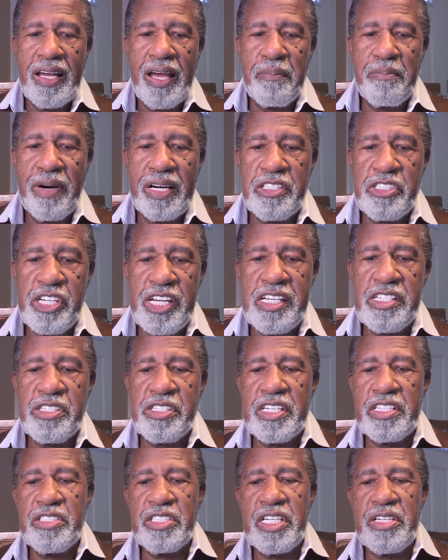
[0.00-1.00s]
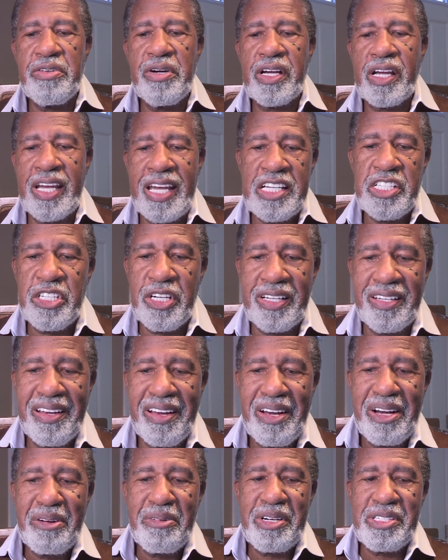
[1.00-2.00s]
But Jesus' interrogation
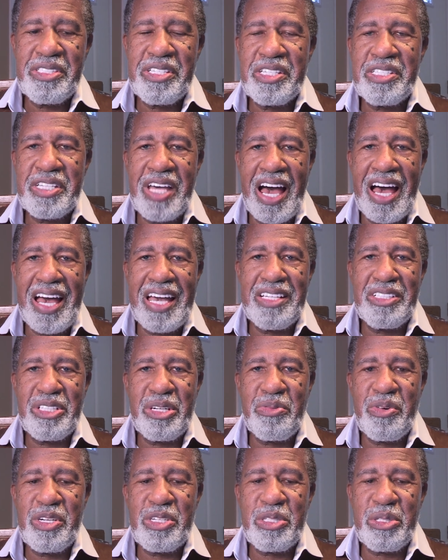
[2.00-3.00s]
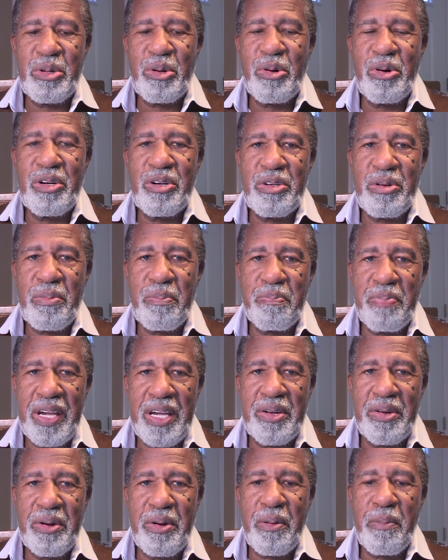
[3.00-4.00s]
was designed to restore
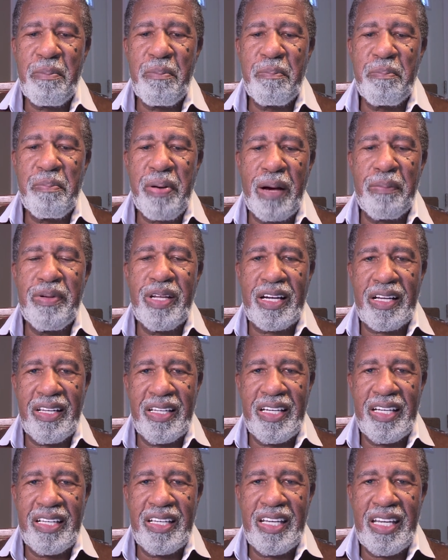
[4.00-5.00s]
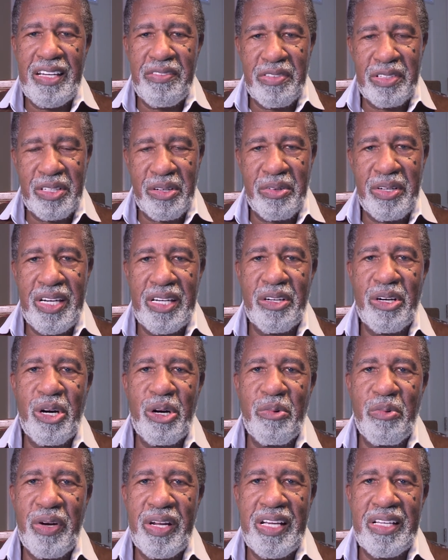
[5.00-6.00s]
Peter publicly, even though he had
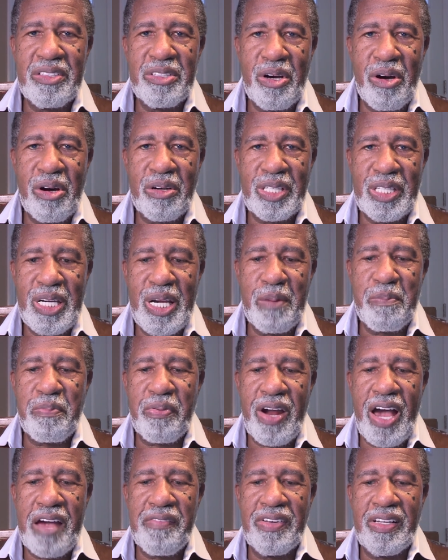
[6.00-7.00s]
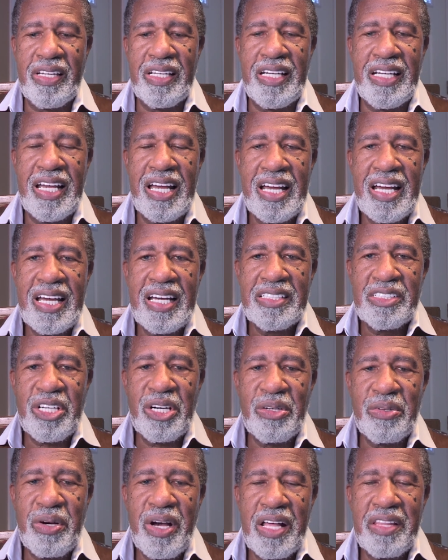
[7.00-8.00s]
already talked to him privately.
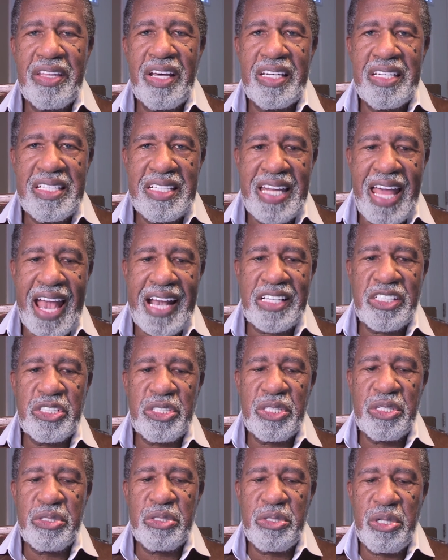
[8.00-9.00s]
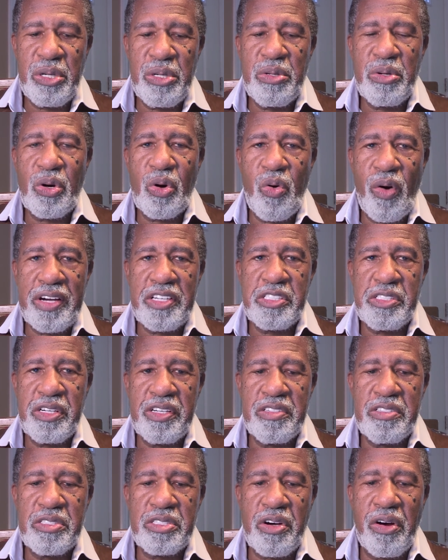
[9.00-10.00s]
So the next 2
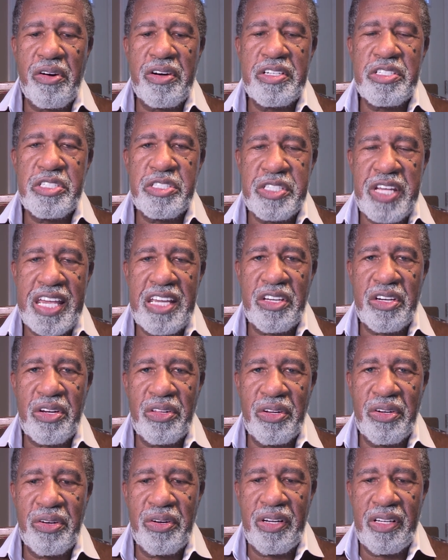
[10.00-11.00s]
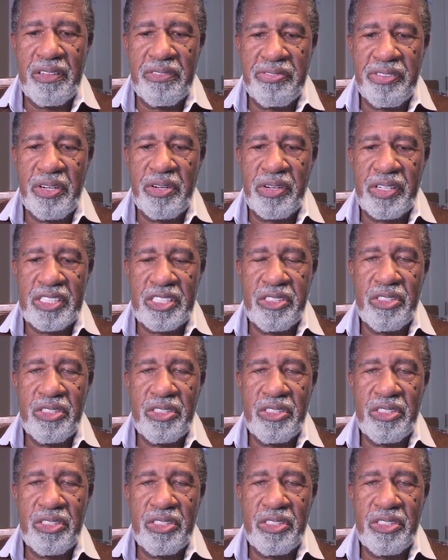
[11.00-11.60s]
questions are singular in focus.